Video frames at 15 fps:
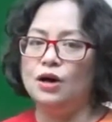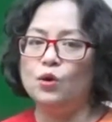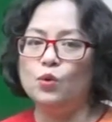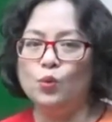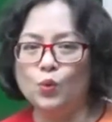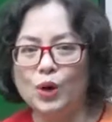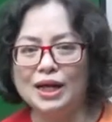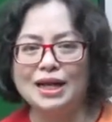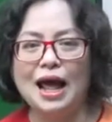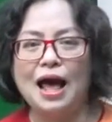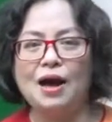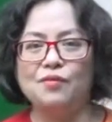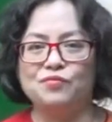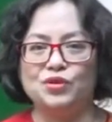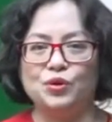what
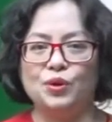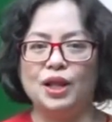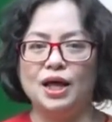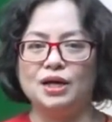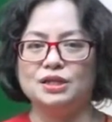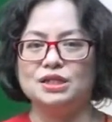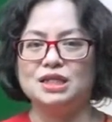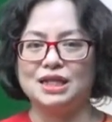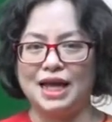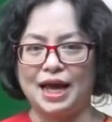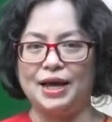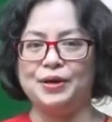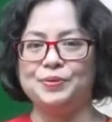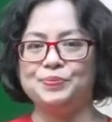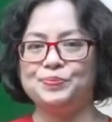have you learned
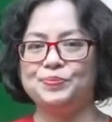today?